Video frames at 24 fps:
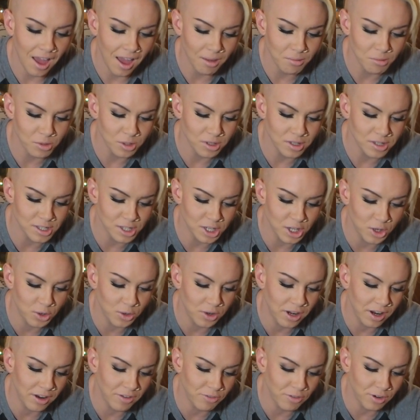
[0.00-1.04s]
I'm doing this
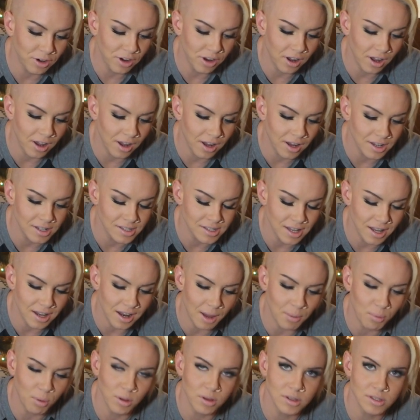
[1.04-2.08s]
Q&A for you guys. I
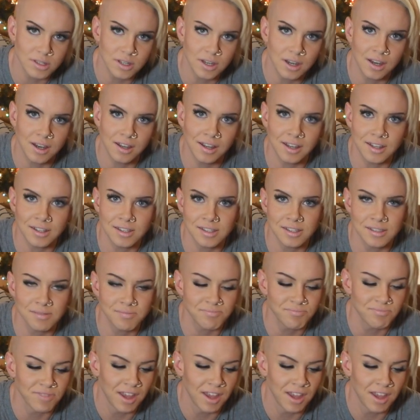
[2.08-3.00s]
posted this